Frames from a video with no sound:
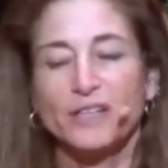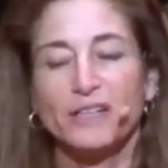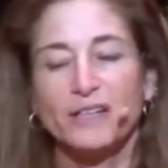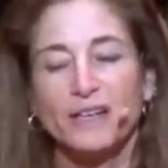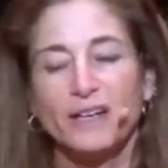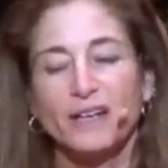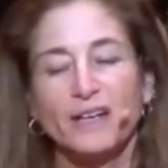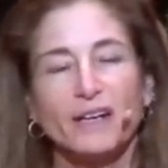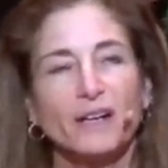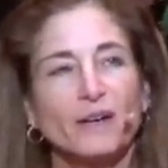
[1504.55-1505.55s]
I
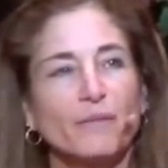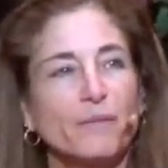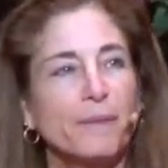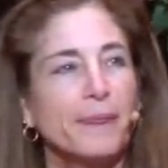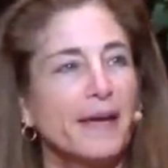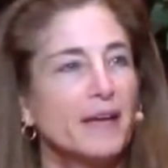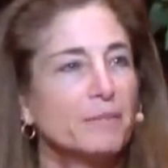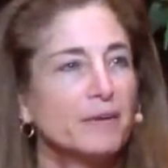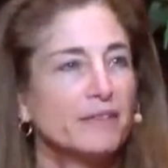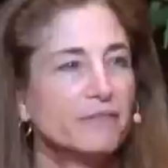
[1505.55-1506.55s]
um,
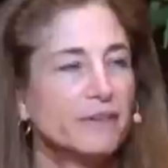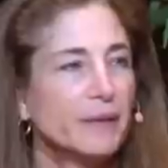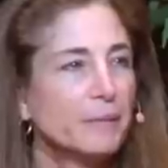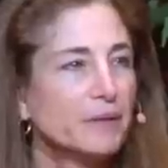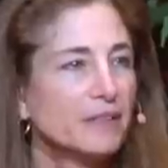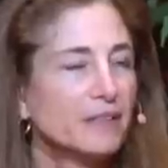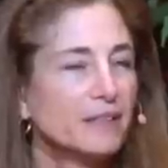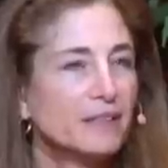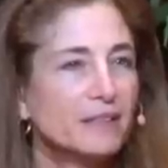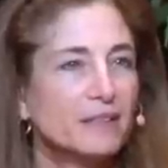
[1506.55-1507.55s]
had my
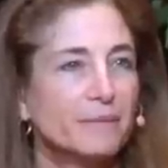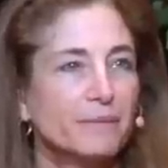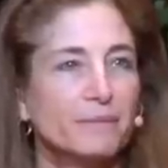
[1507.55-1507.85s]
family, um,